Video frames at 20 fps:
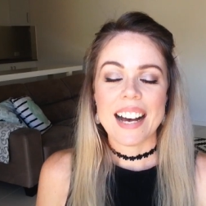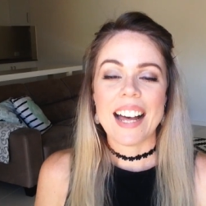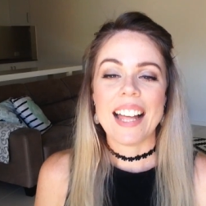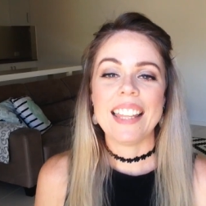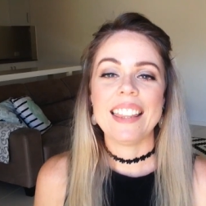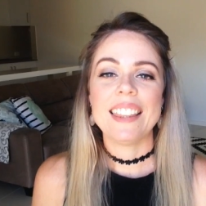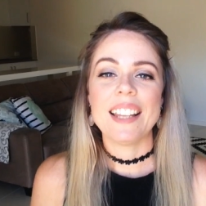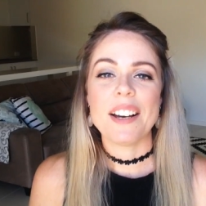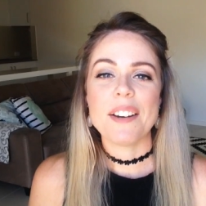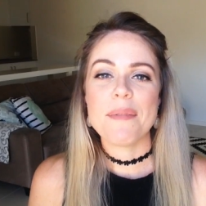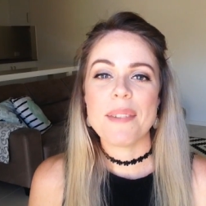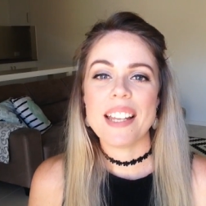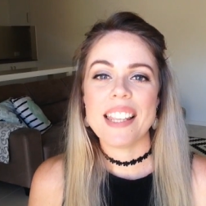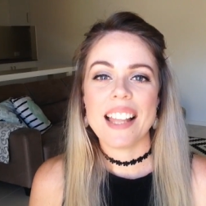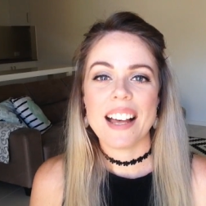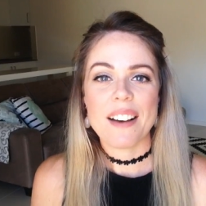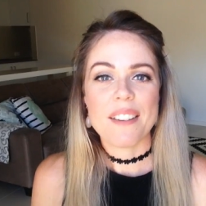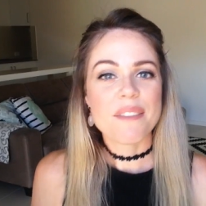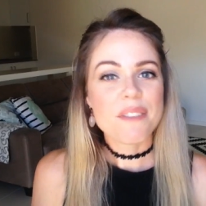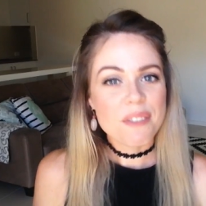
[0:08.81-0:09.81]
Hello, my
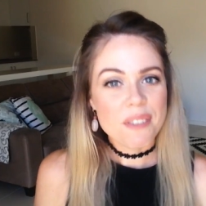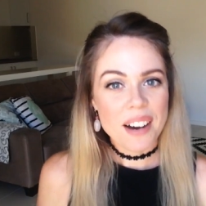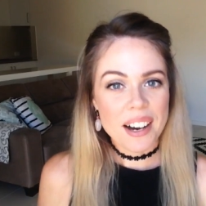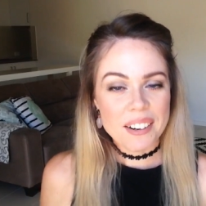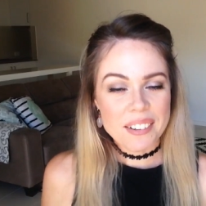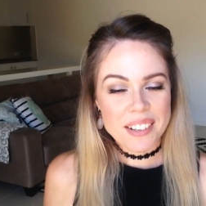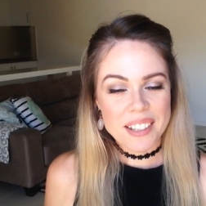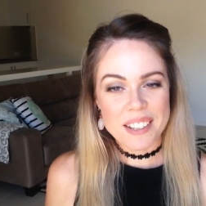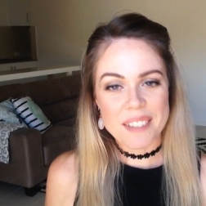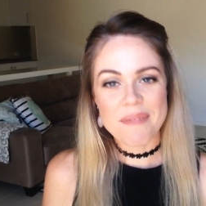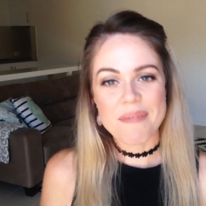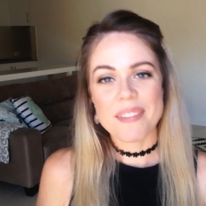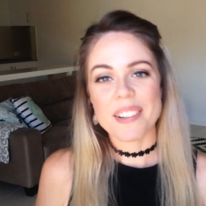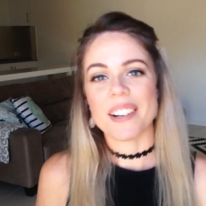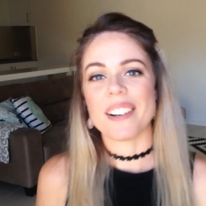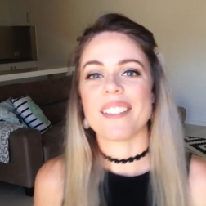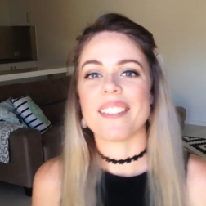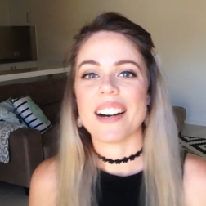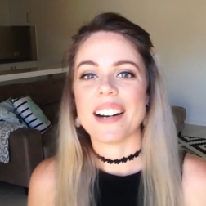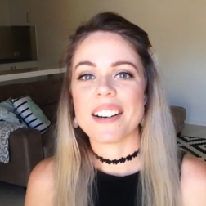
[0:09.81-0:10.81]
love. Welcome
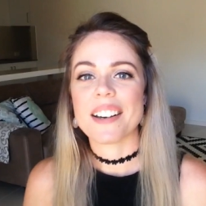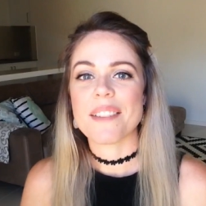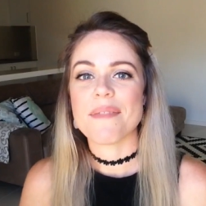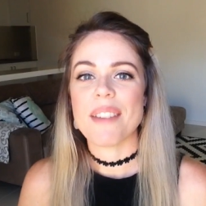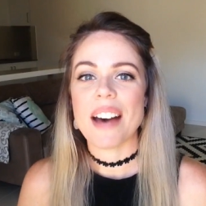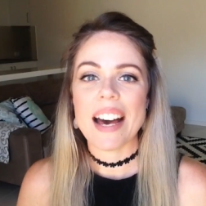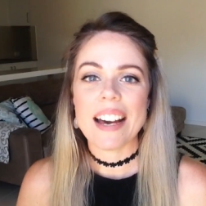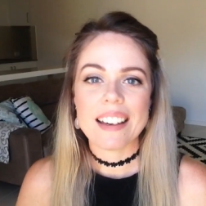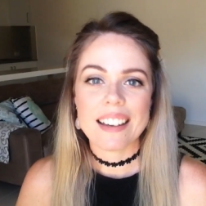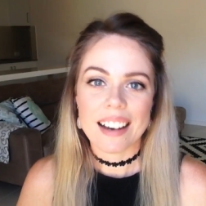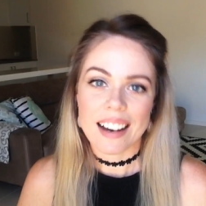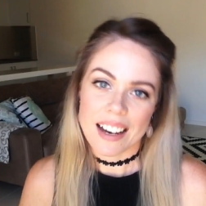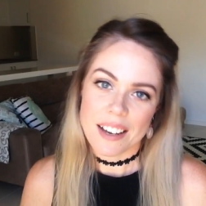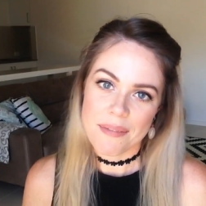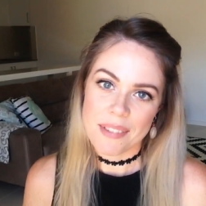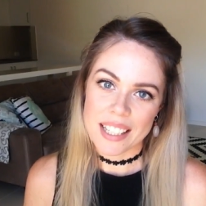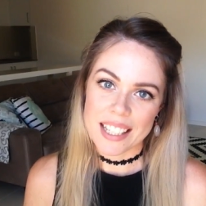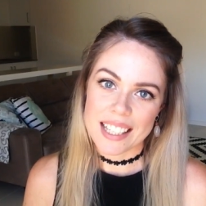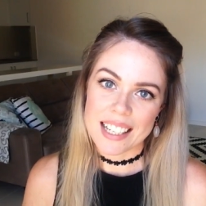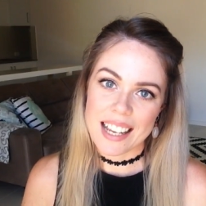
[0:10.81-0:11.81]
or welcome back.
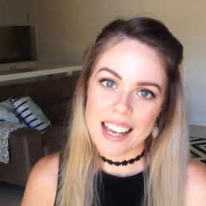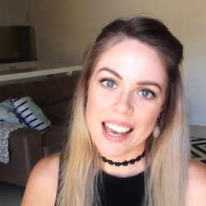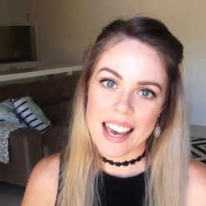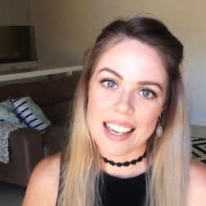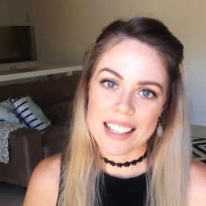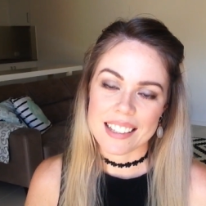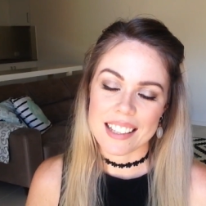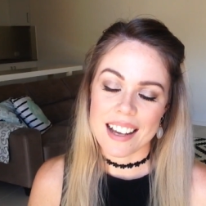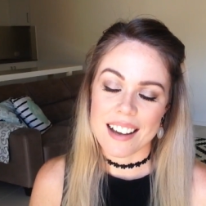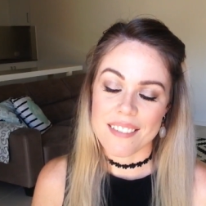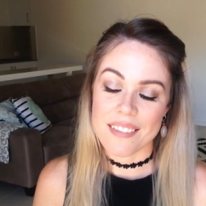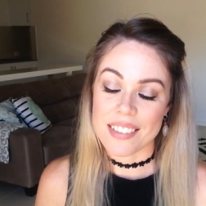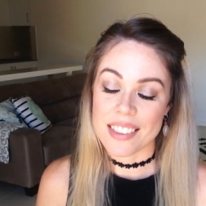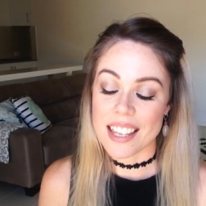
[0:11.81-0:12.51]
I'm Melanie Kate Love.